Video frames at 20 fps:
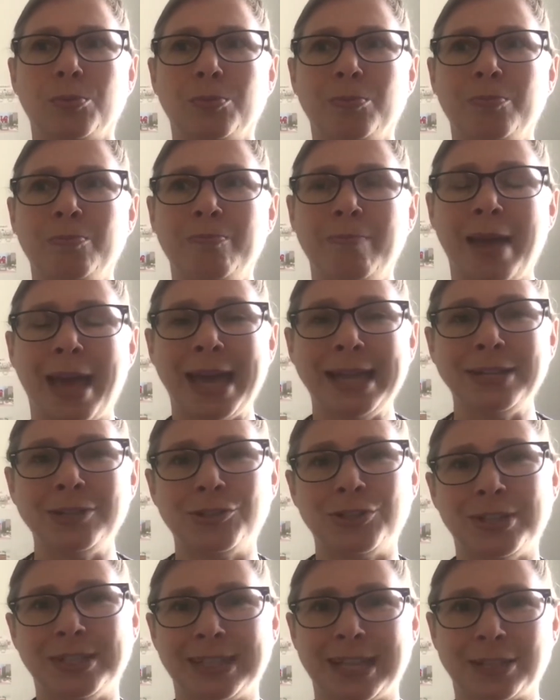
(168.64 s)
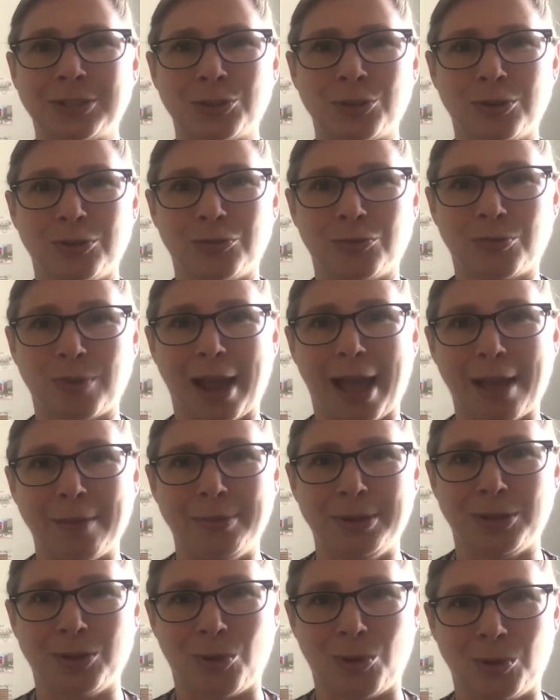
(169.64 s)
managing that sort of
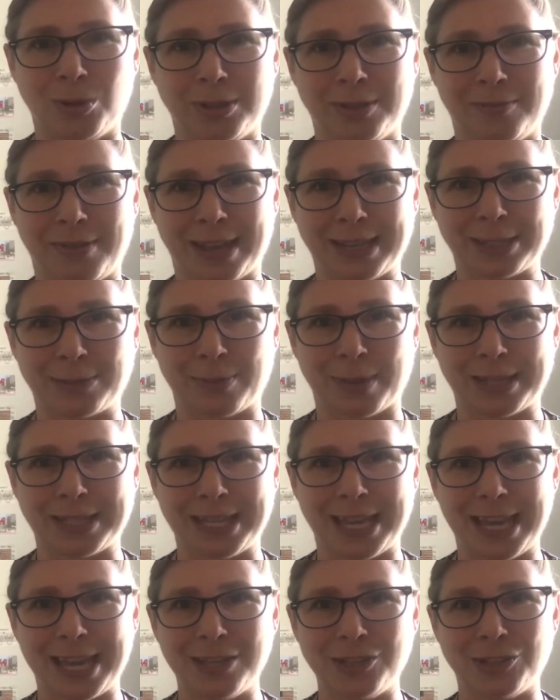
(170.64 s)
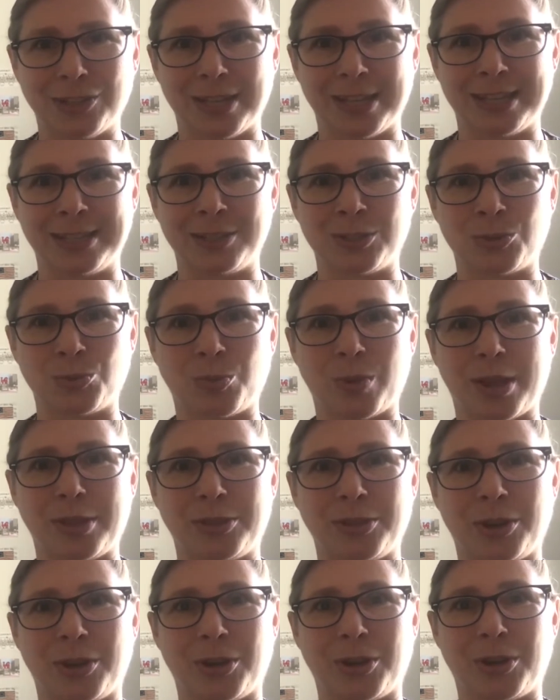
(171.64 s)
rabbit hole of expectations,
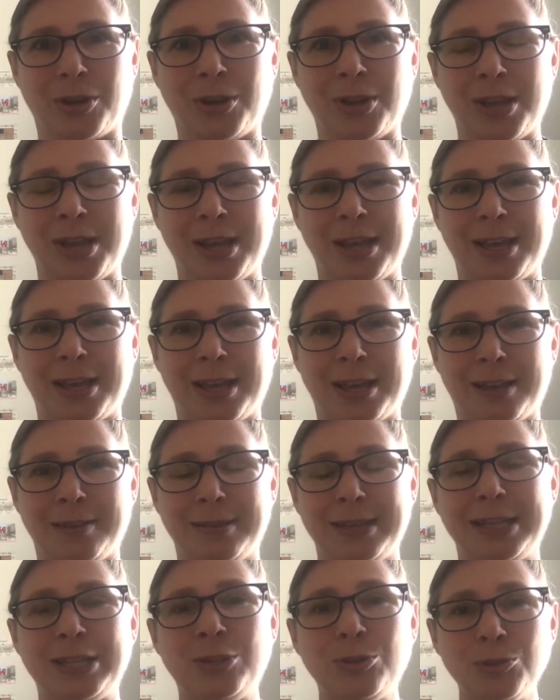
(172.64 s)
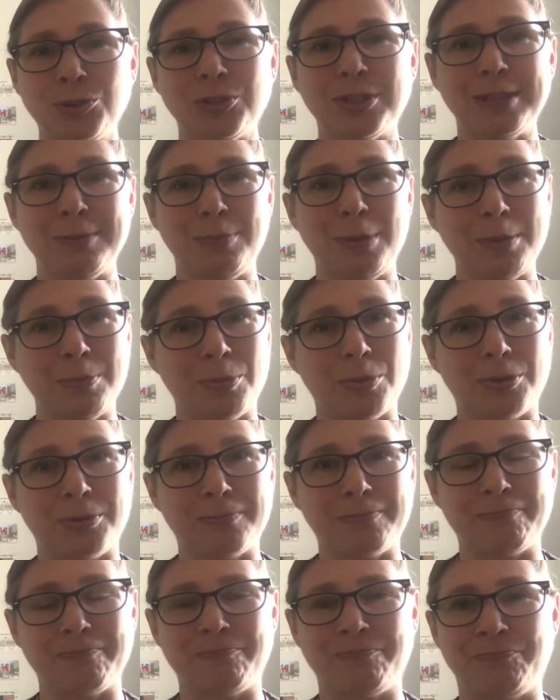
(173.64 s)
whether usually
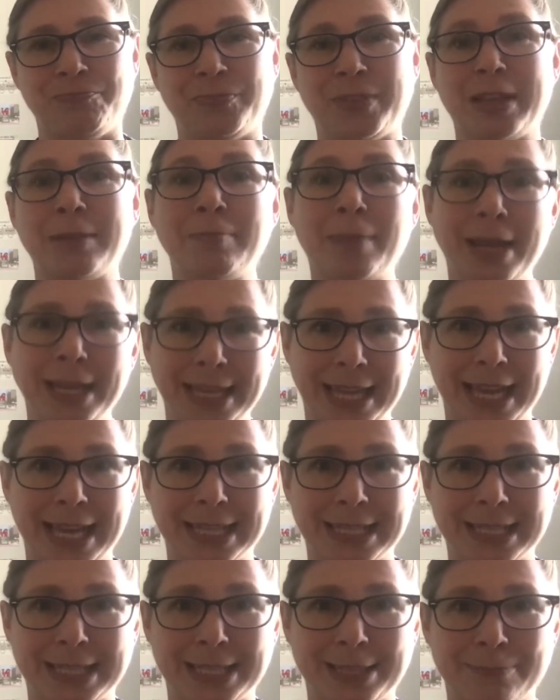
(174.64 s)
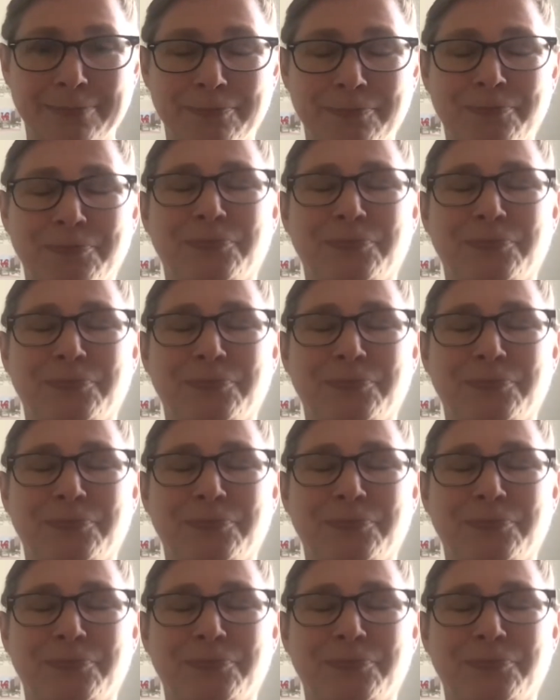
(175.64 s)
people, in my case,